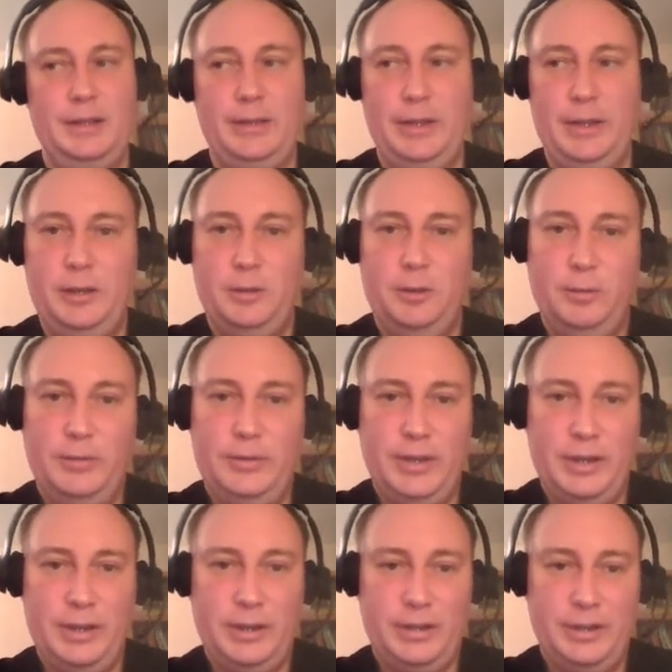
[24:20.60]
The code
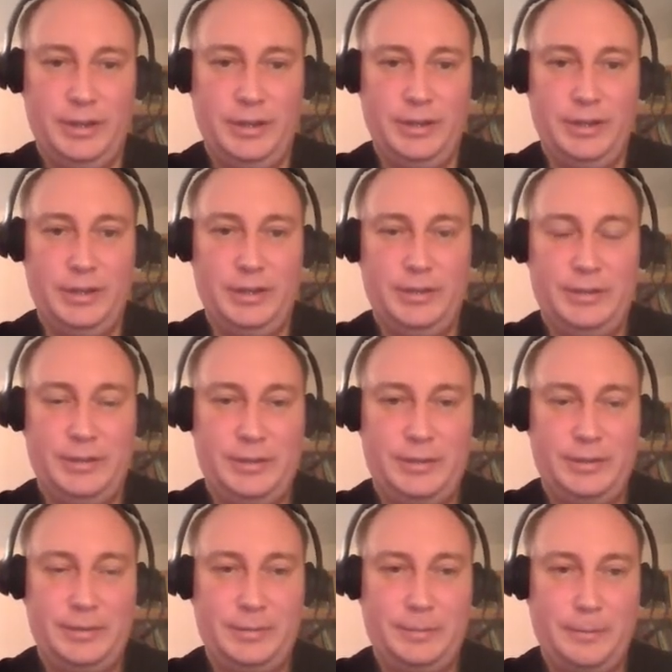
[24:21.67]
there
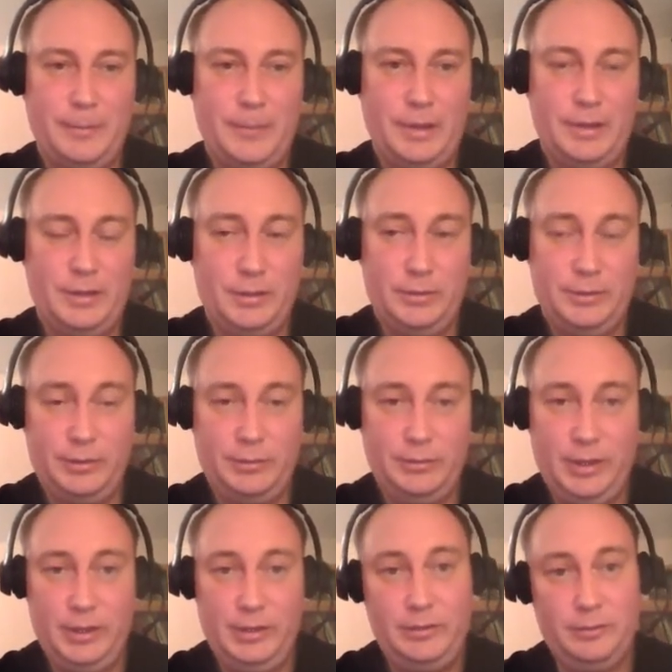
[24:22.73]
is also
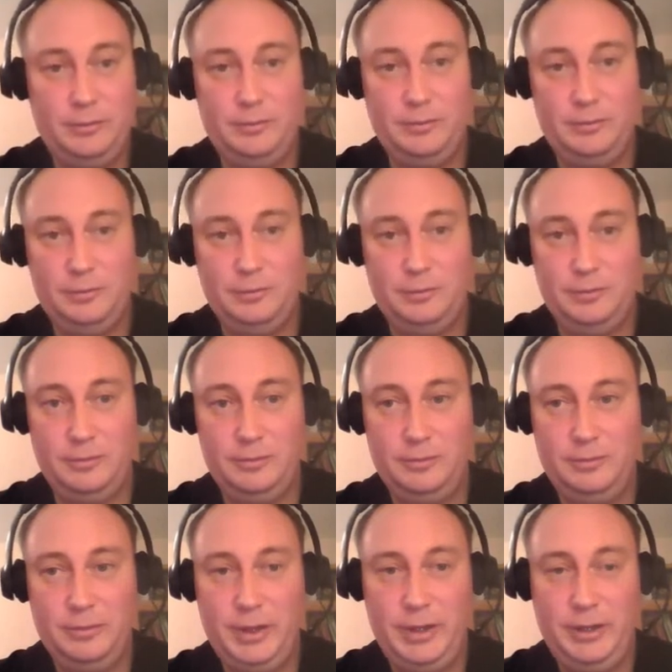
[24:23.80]
great to
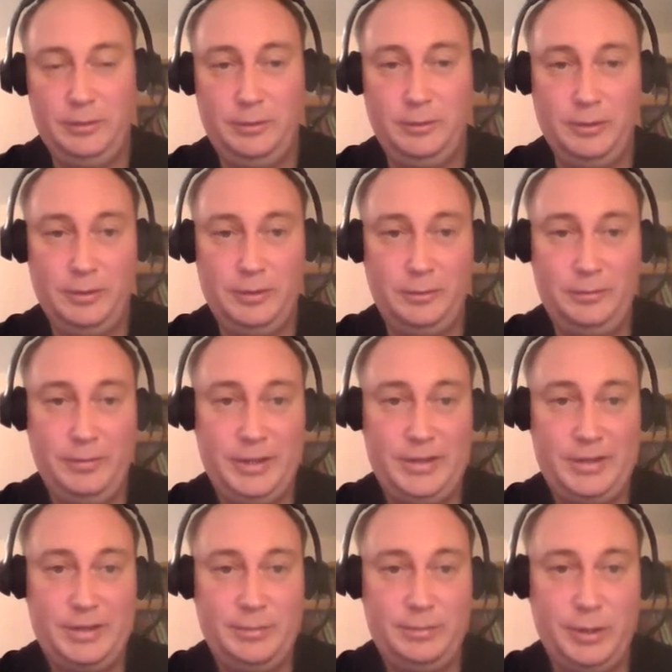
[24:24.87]
read or to
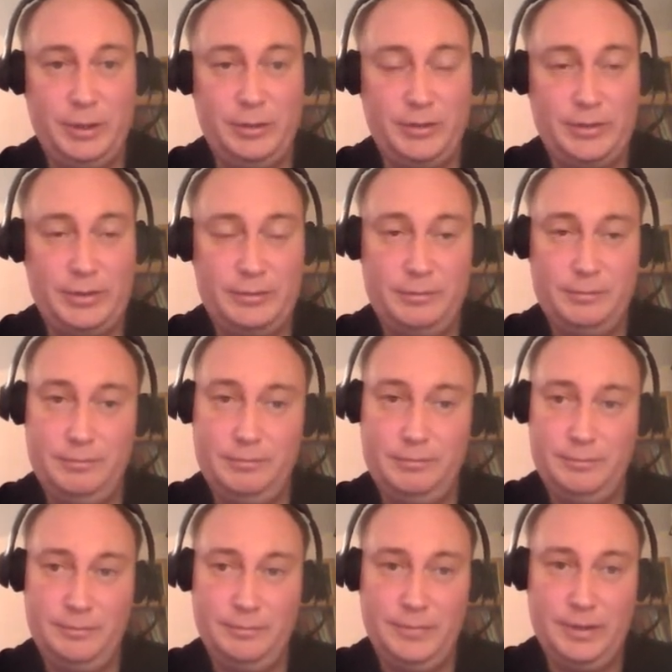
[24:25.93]
fix because
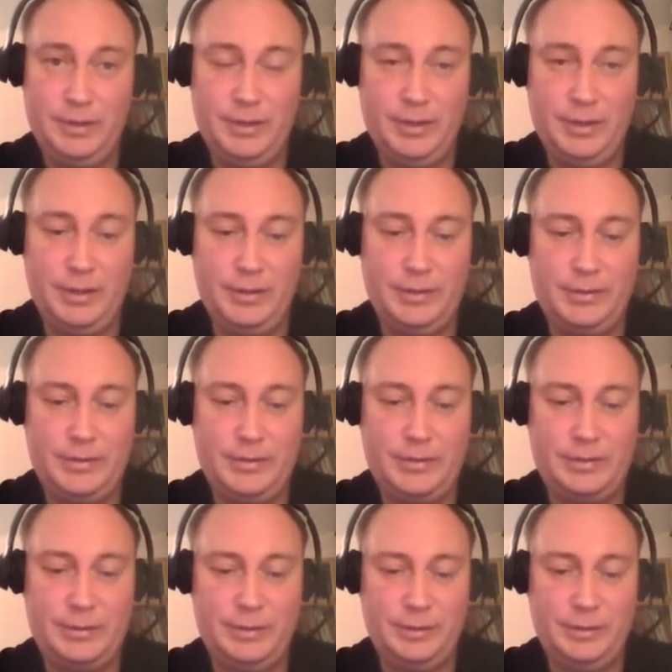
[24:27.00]

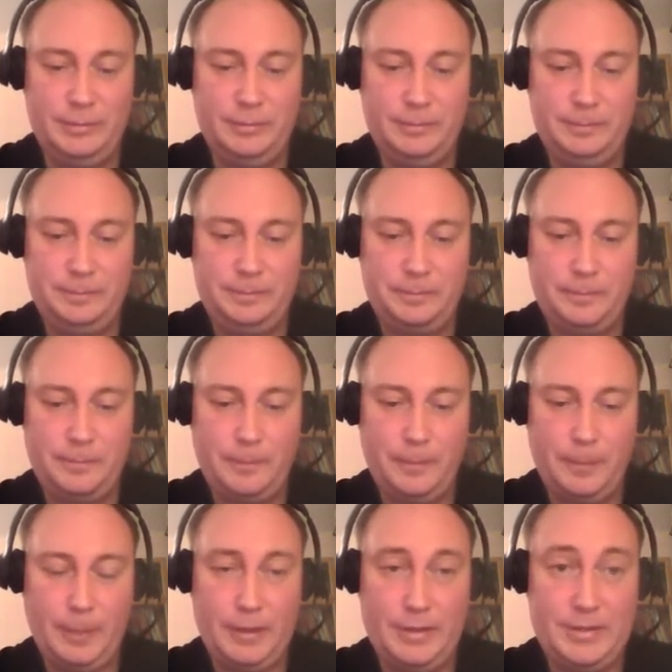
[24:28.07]
it's
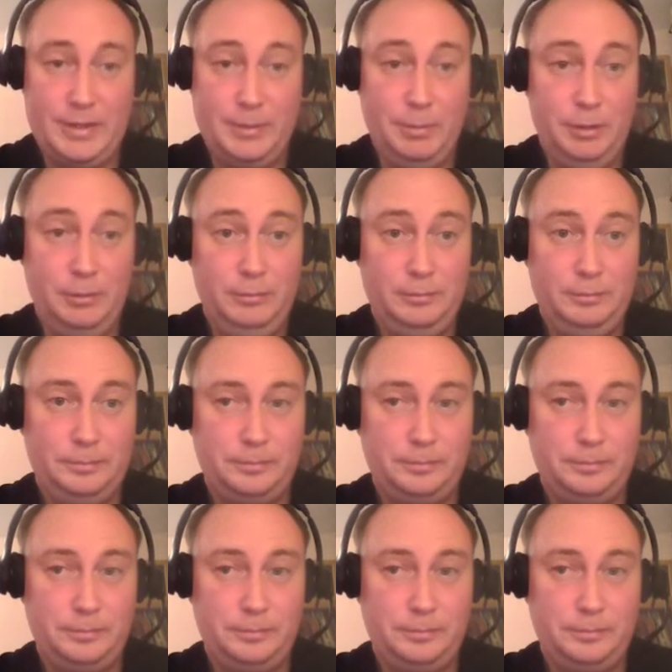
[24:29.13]
simple.